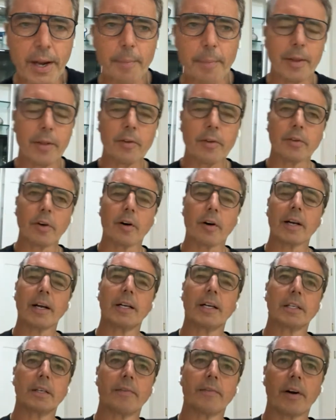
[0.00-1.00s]
I mean, there's all
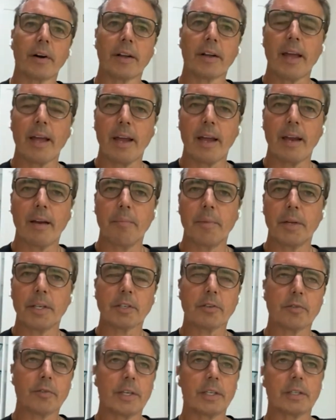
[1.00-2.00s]
kinds of arcane
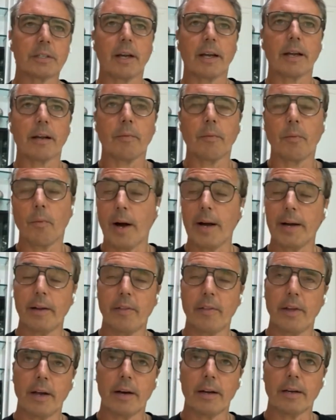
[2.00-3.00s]
mysteries, like why
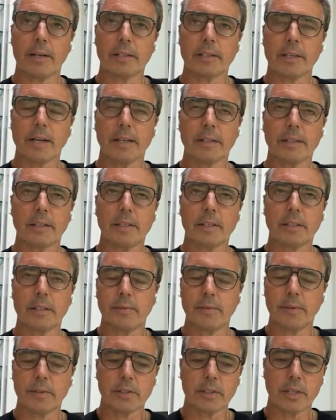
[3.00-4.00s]
did the Anasazi
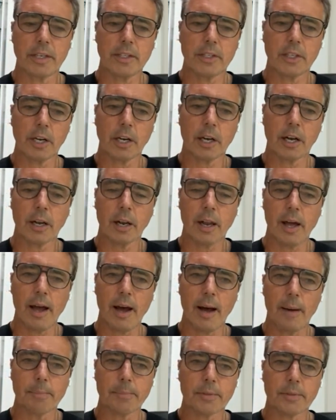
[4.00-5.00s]
civilization
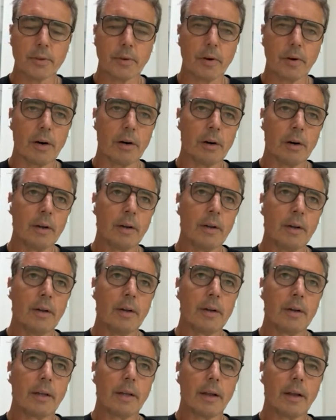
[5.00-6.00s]
collapse? Or,
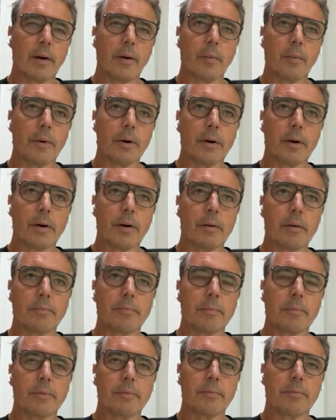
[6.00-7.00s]
where
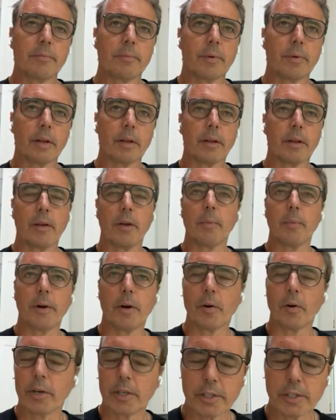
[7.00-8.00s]
did human
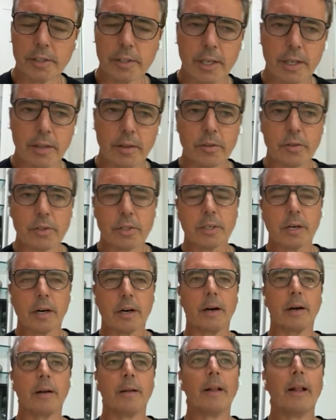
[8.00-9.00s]
origins get their
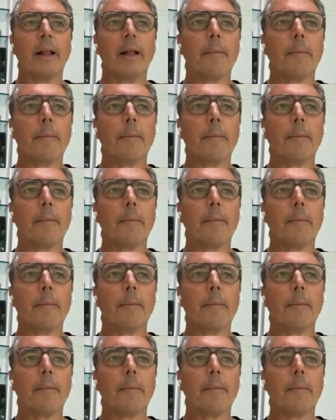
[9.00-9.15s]
start?